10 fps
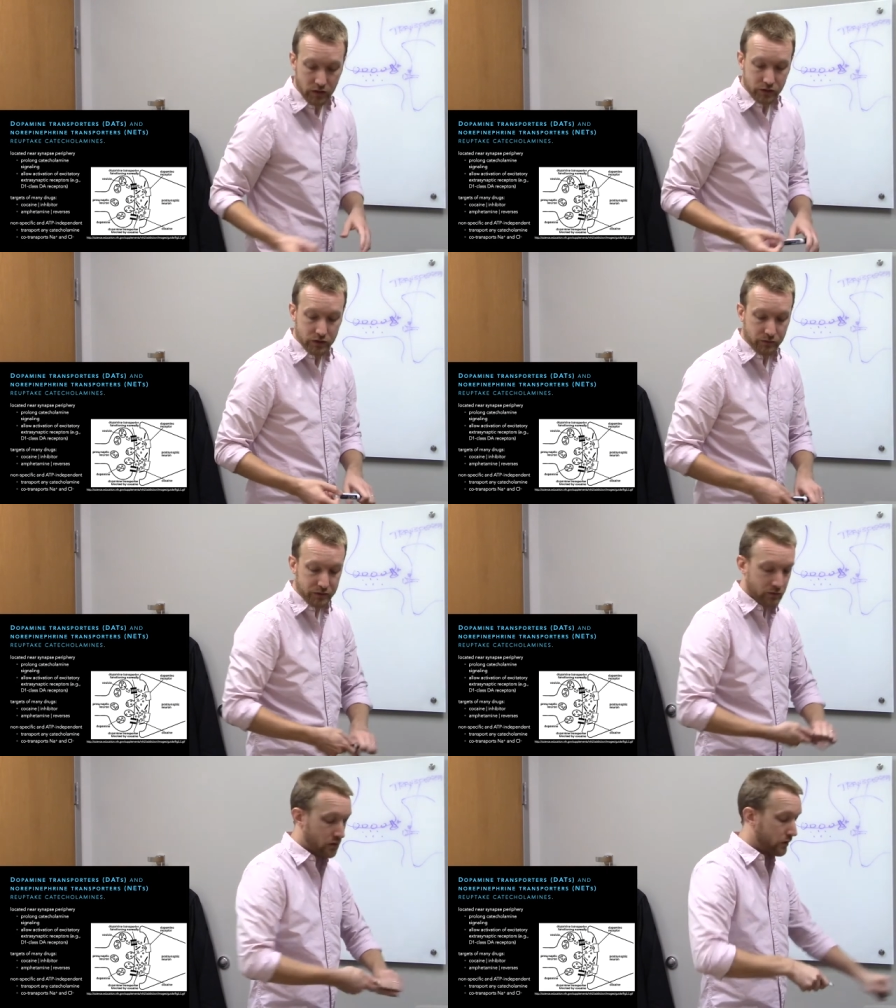So the reason
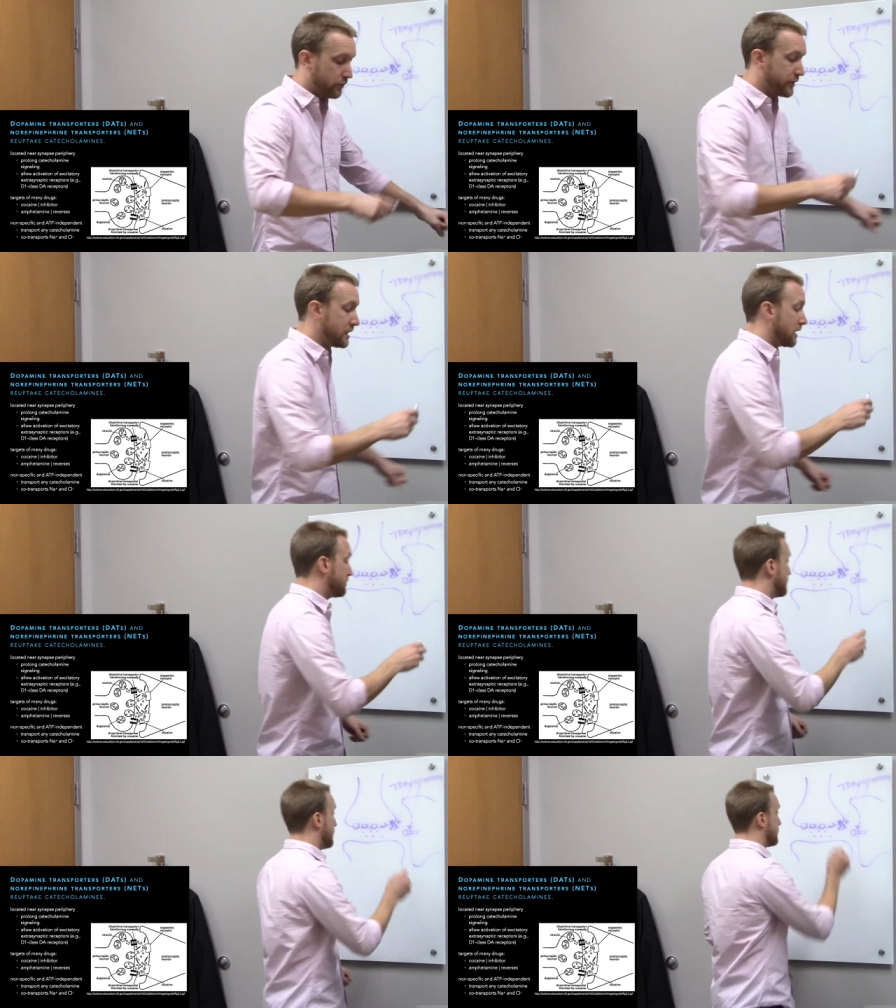we call it
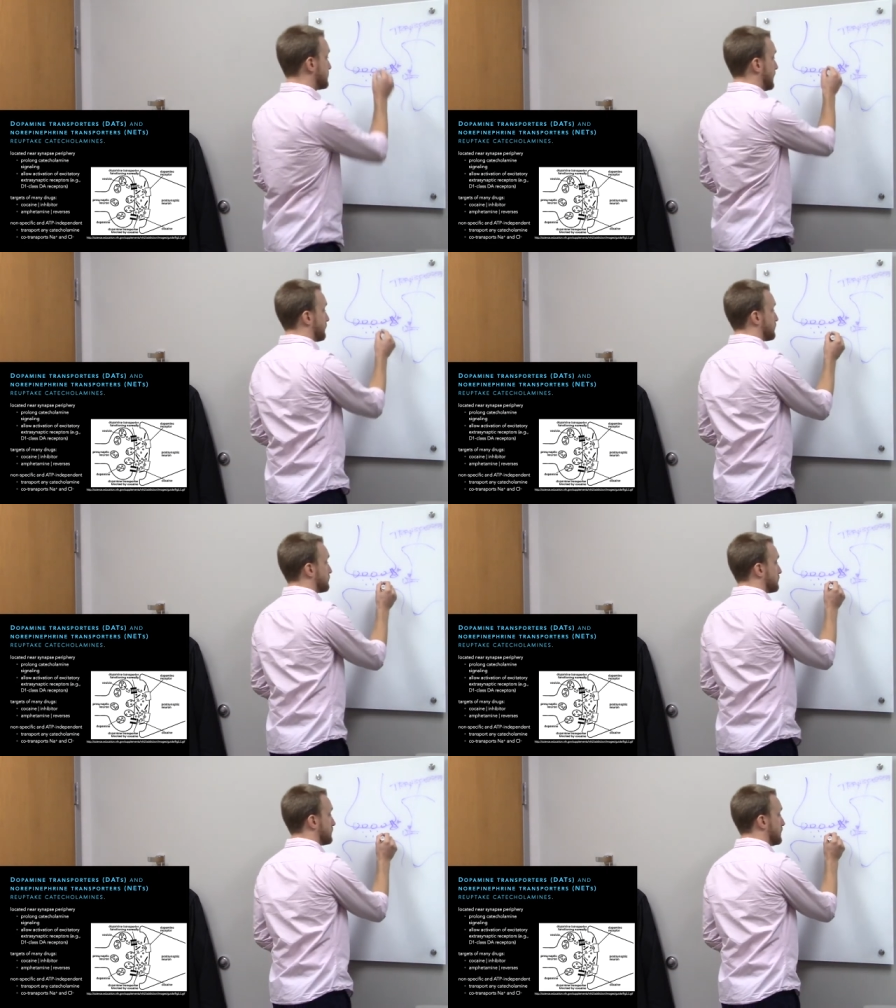reuptake is after
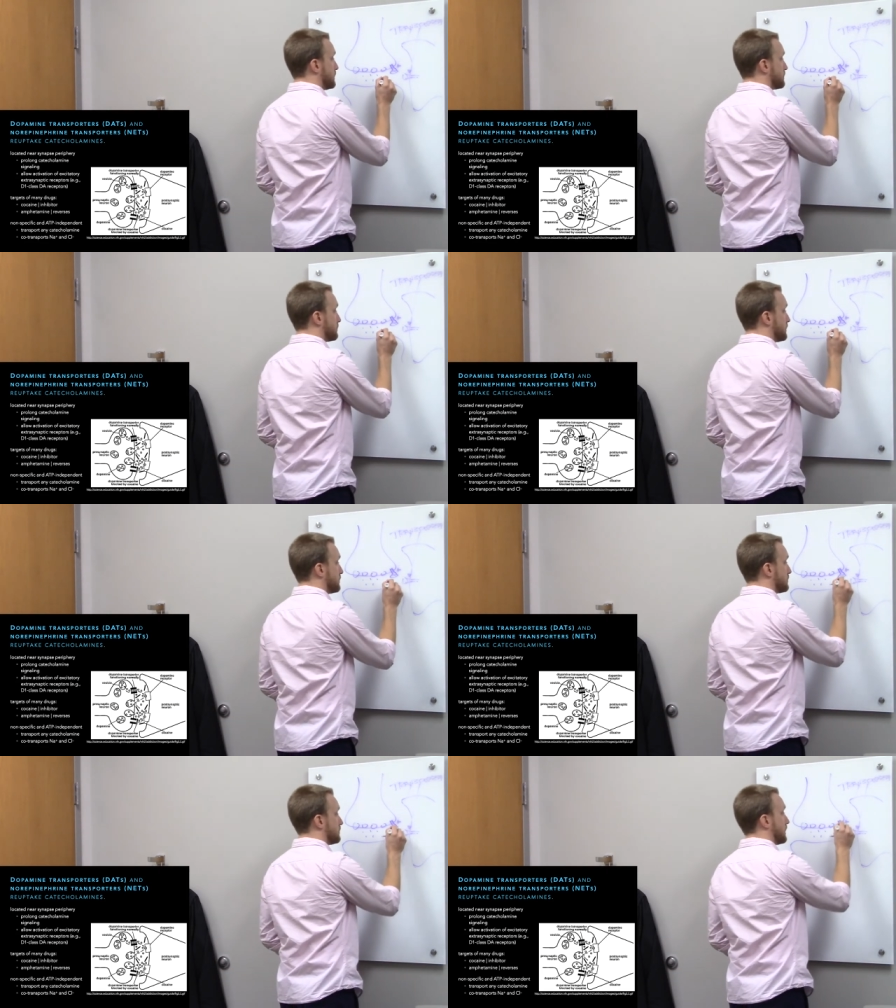release we
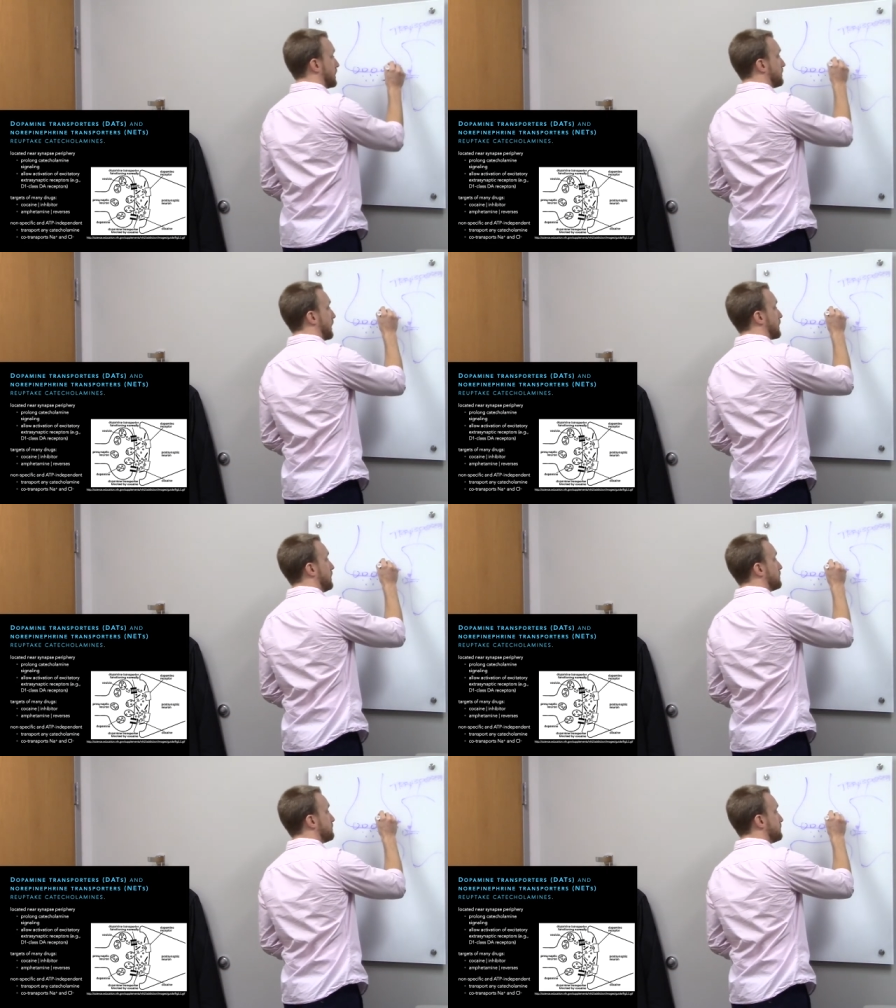take it back up.